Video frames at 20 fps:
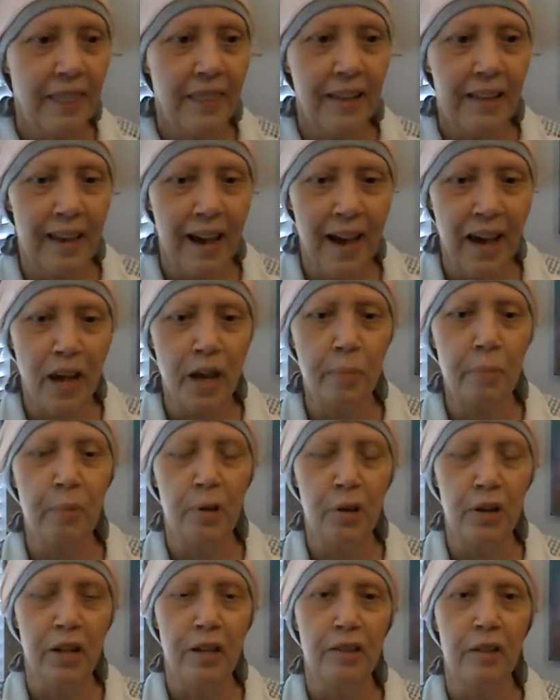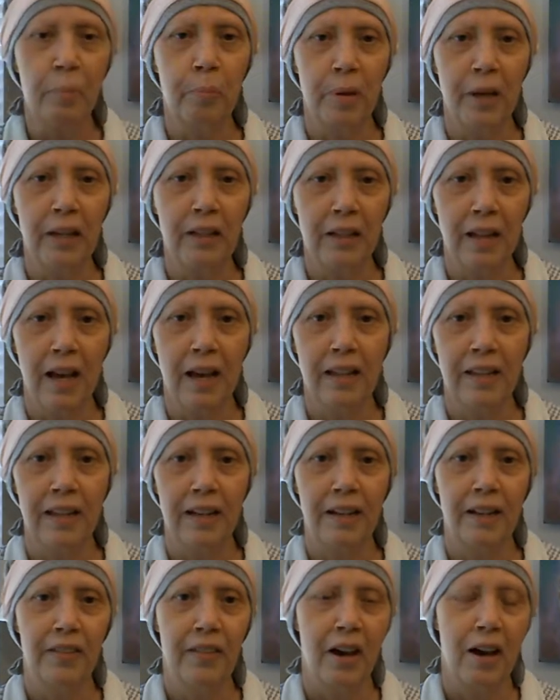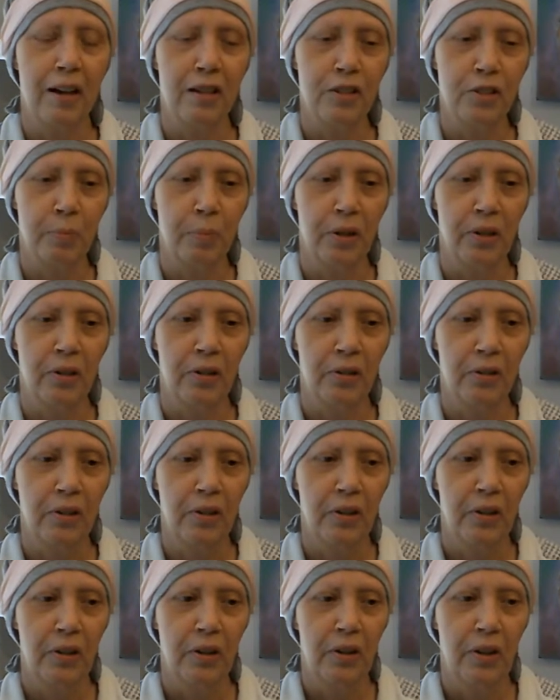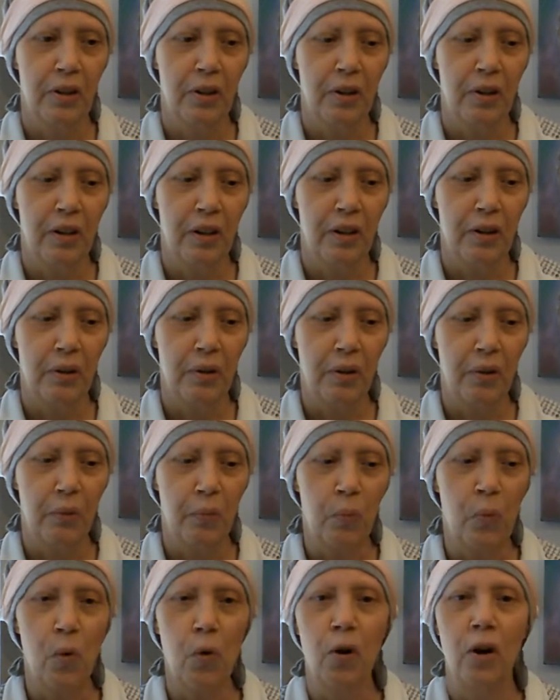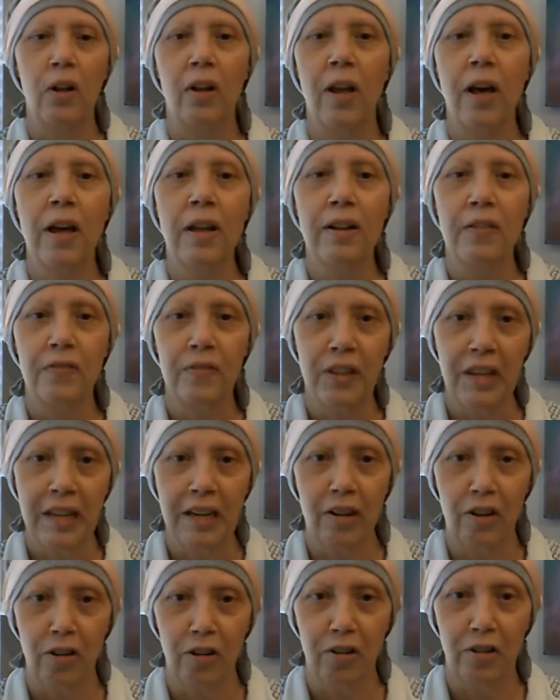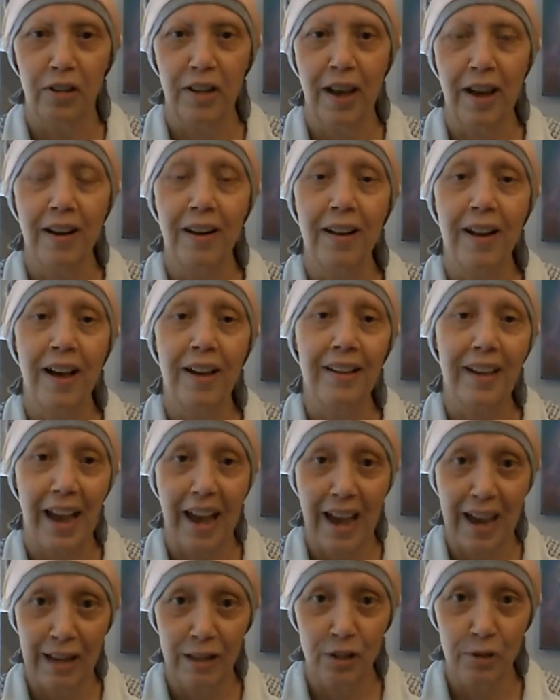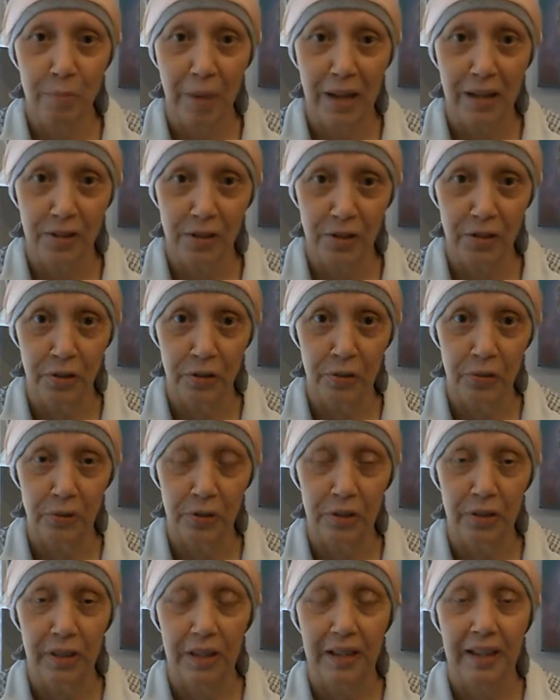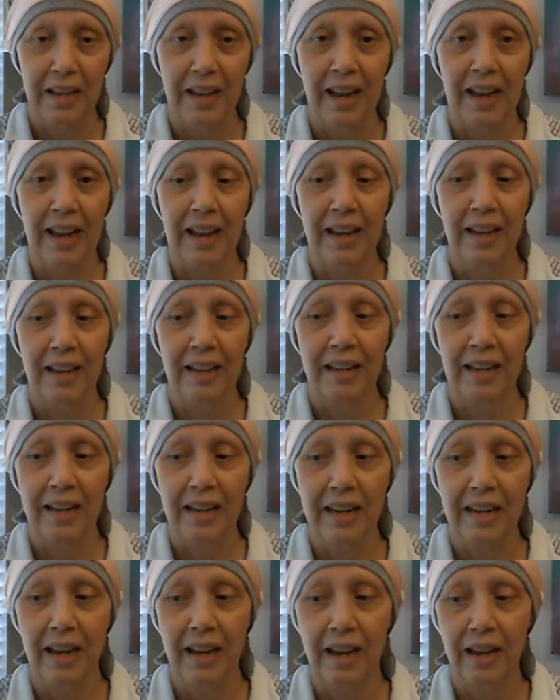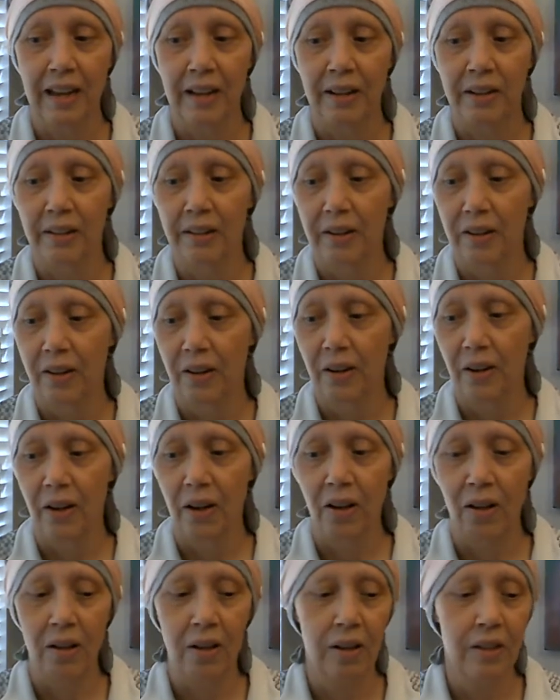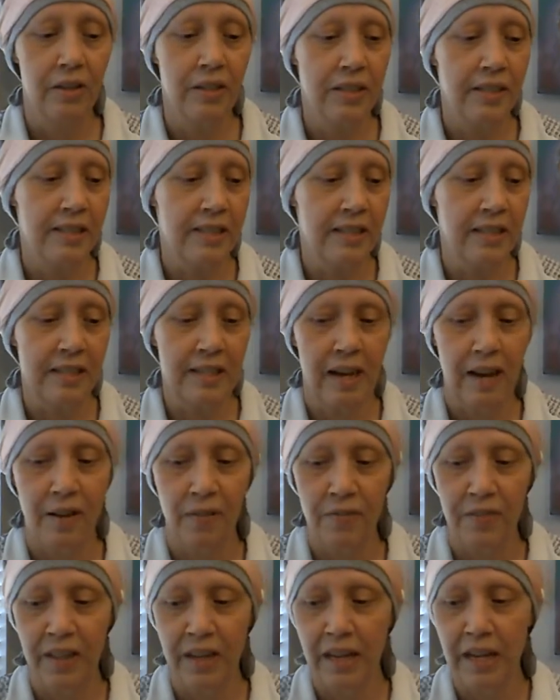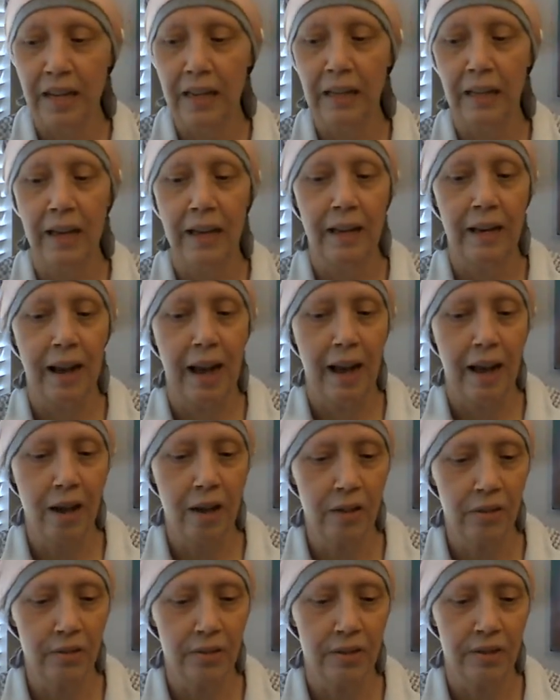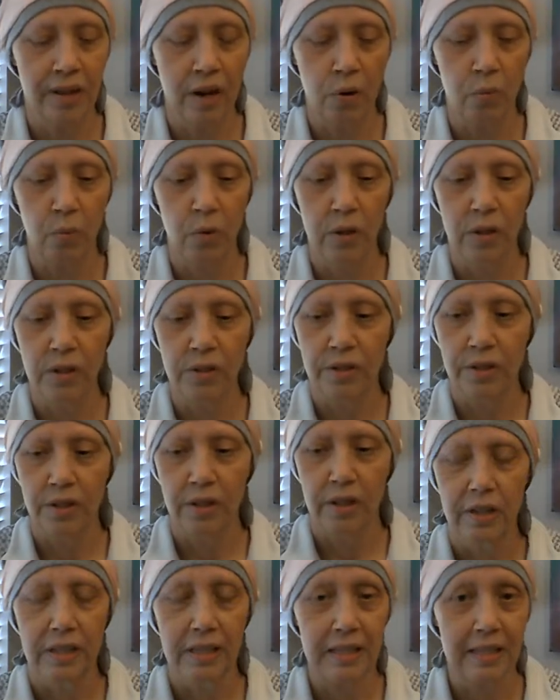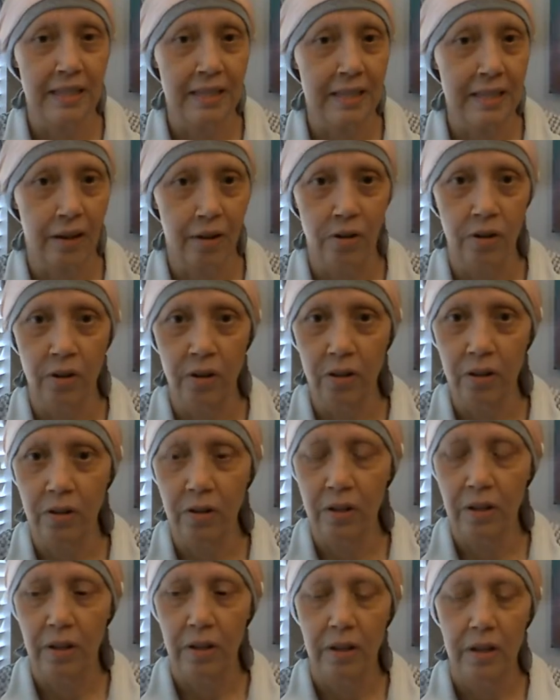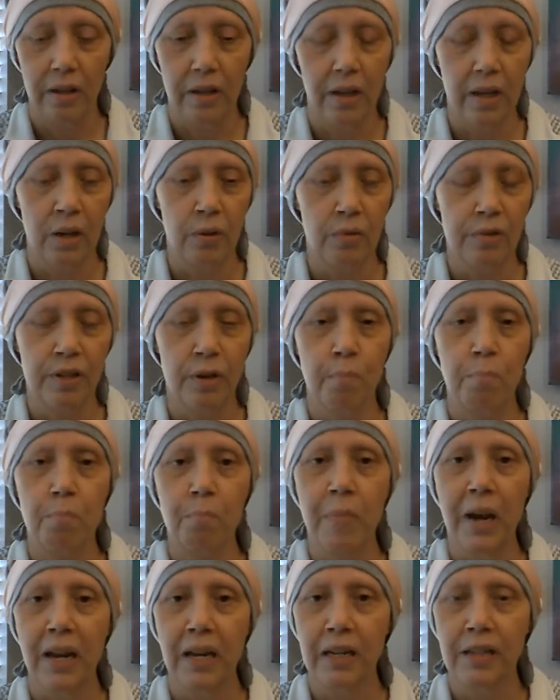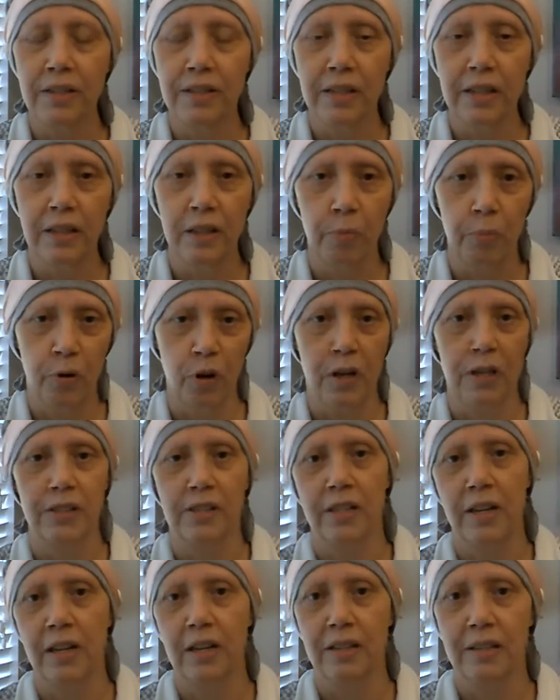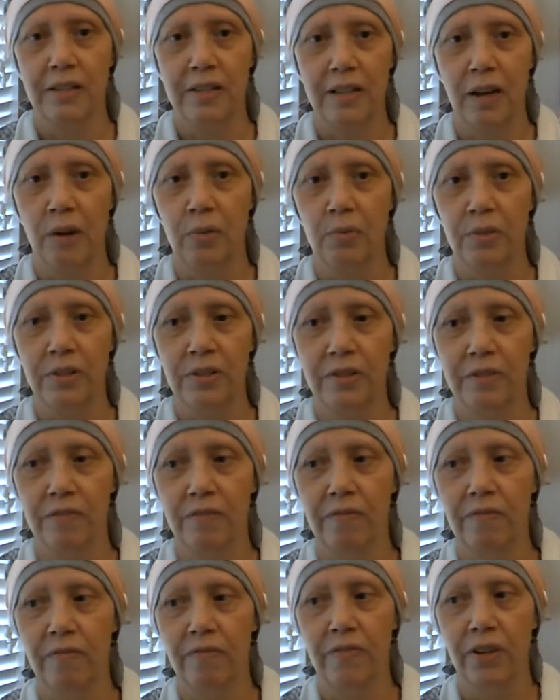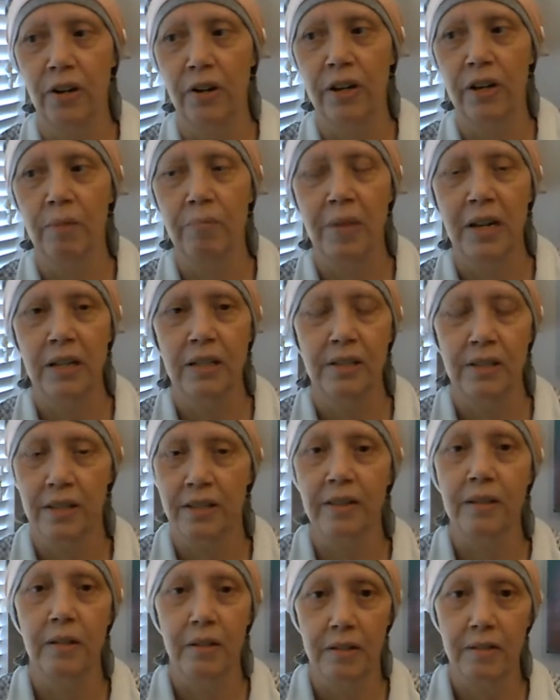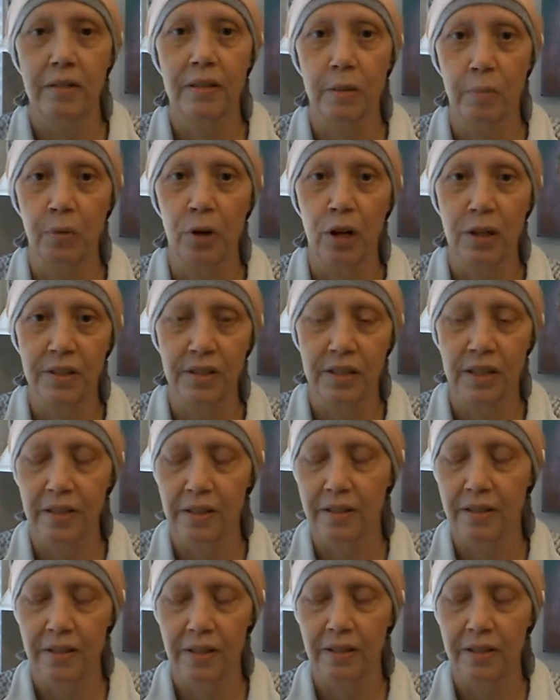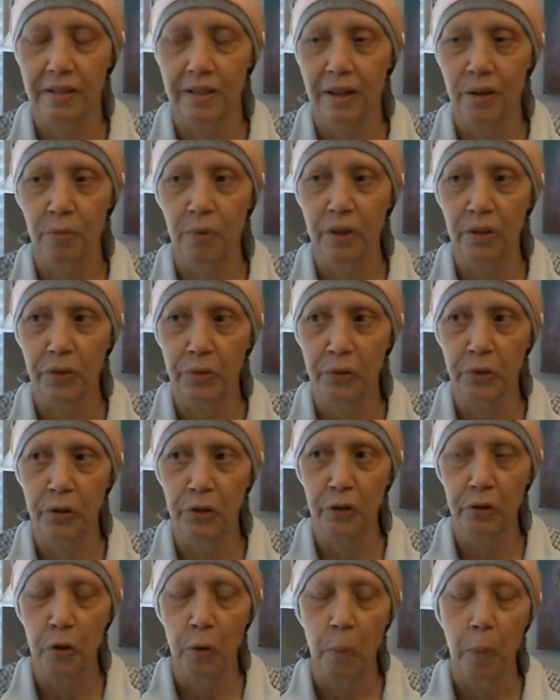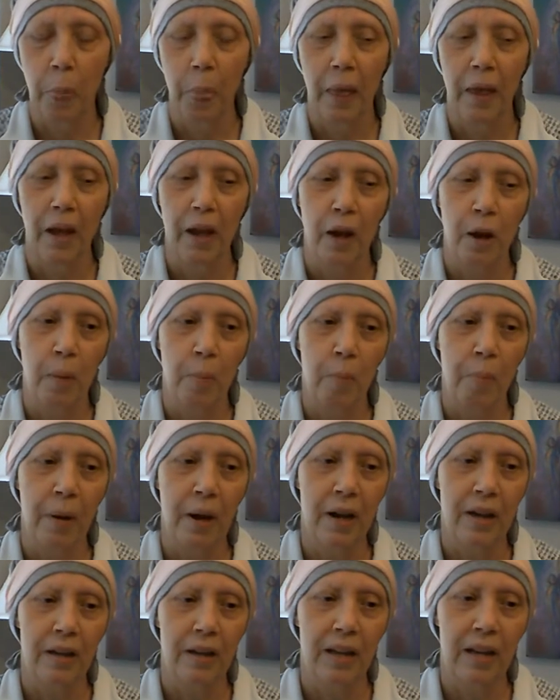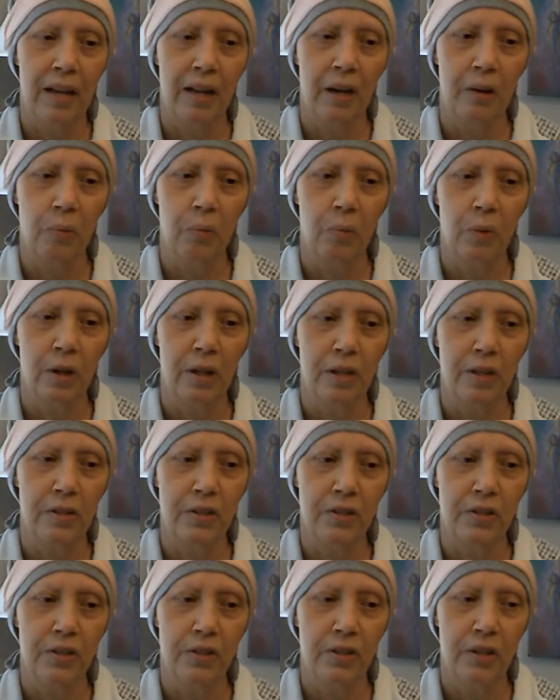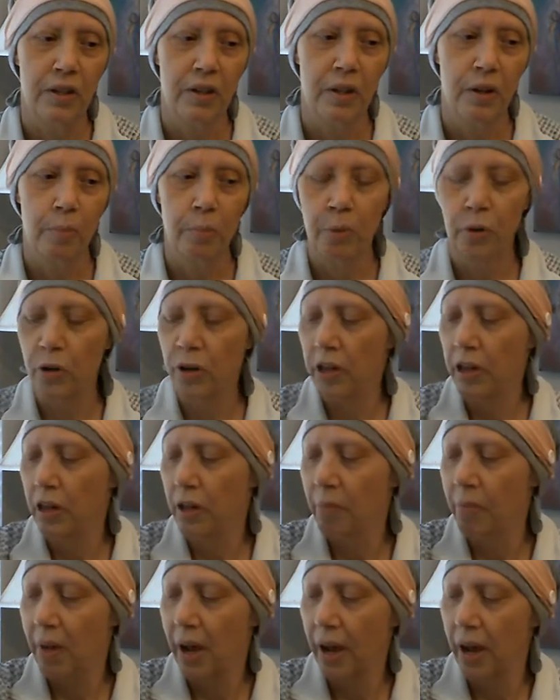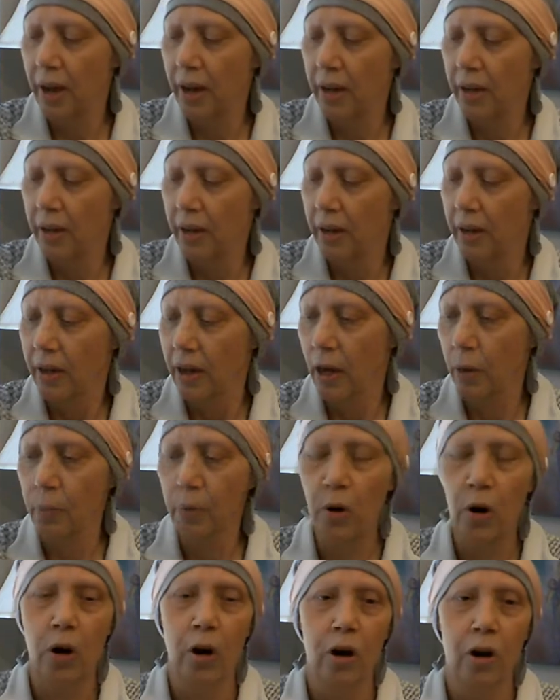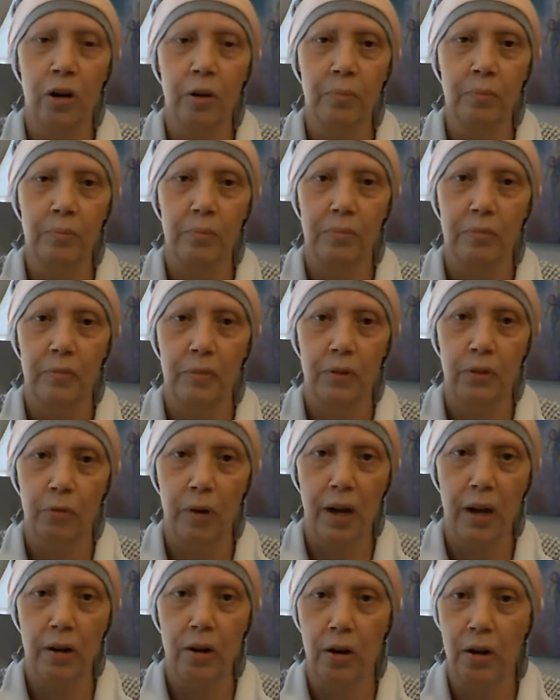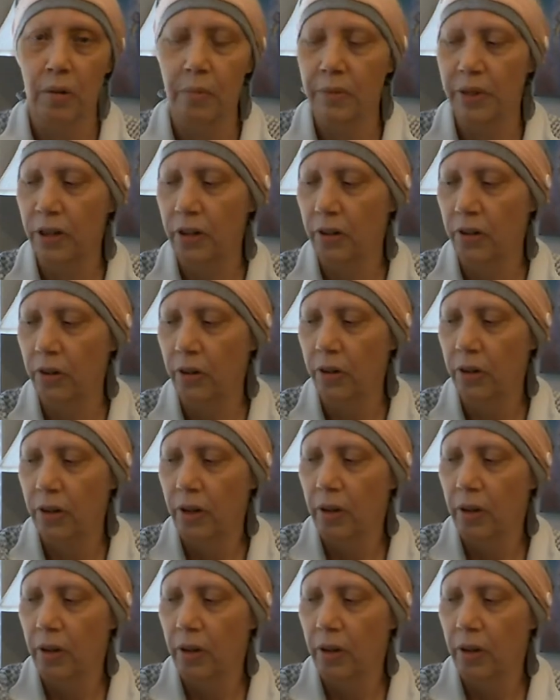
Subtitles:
guy putting the PICC line in at the hospital wore a lot of gear, kind of like a hazmat suit. And he had all of this stuff that he laid out that was sterile. It was amazing, the process. I was very amazed at the process that he went through. But it was put in my upper arm, the right arm here,